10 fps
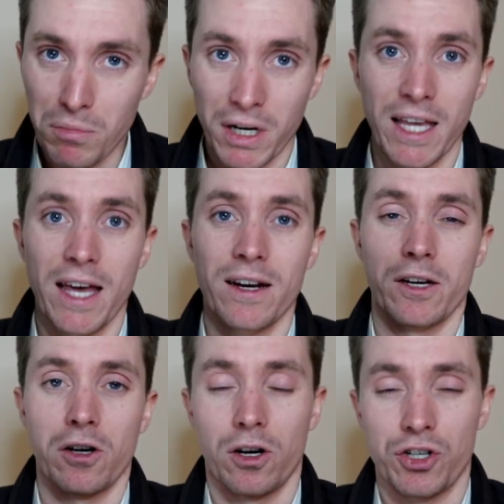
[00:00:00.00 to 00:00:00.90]
But again,
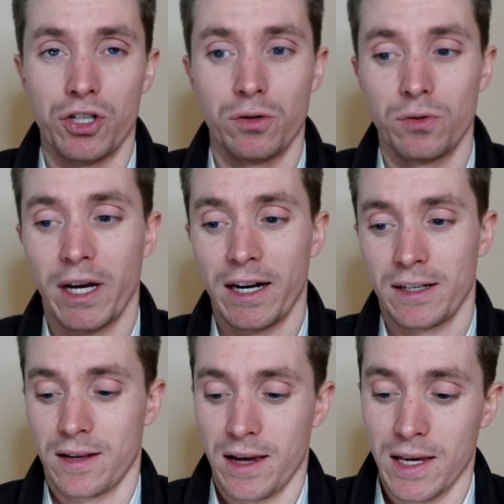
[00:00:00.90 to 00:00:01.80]
I caution you and I
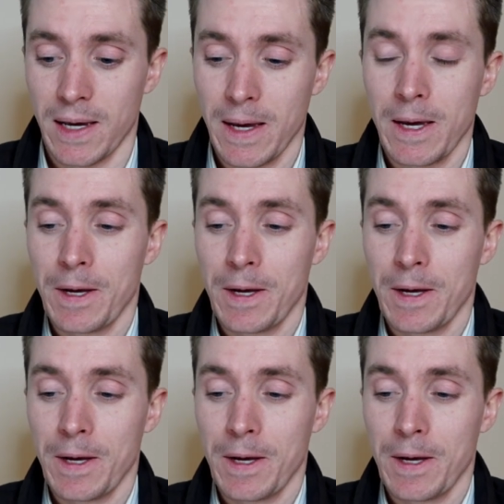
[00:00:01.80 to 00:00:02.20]
say,